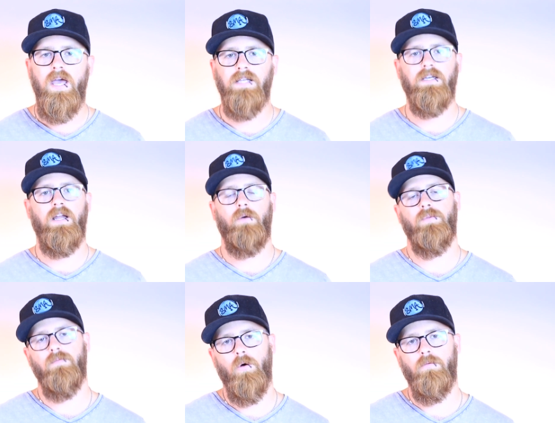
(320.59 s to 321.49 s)
It's going to
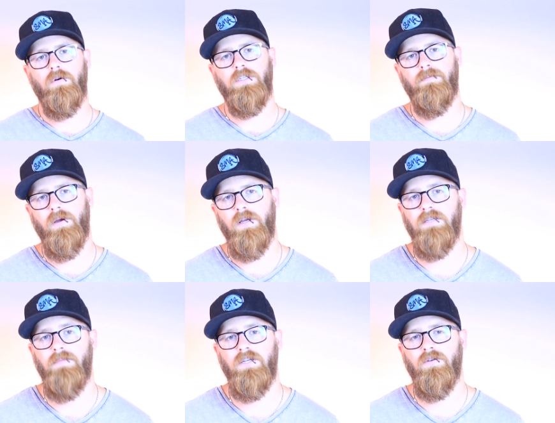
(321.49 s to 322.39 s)
help your mobile
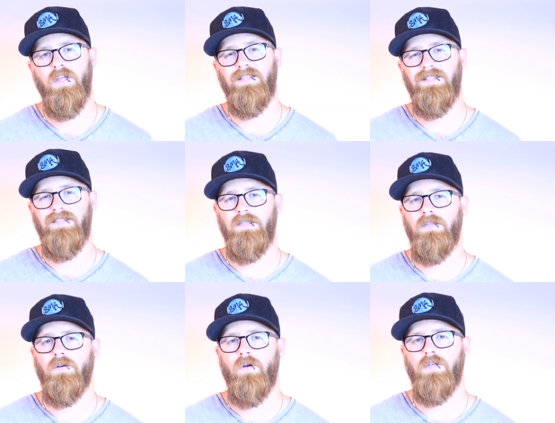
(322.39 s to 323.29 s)
experience and make sure that's
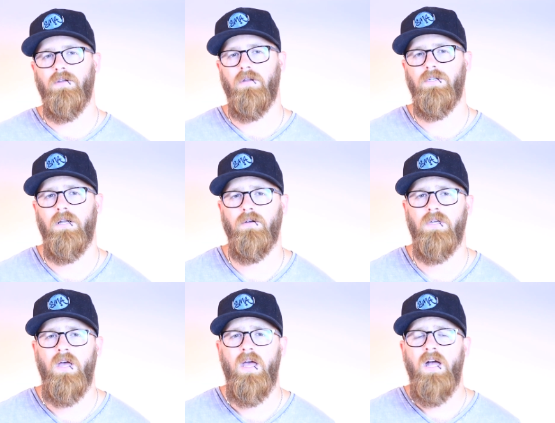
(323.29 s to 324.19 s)
consistent across all
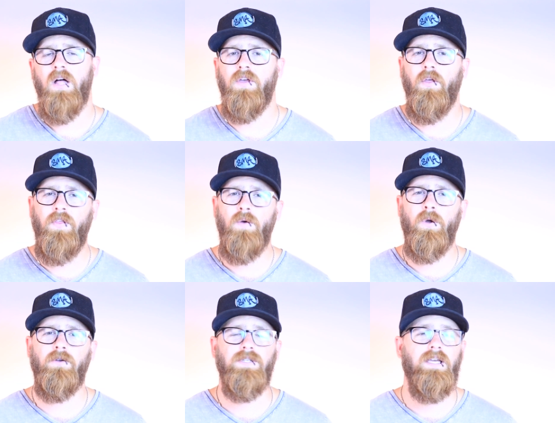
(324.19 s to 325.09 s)
channels. The other thing you want to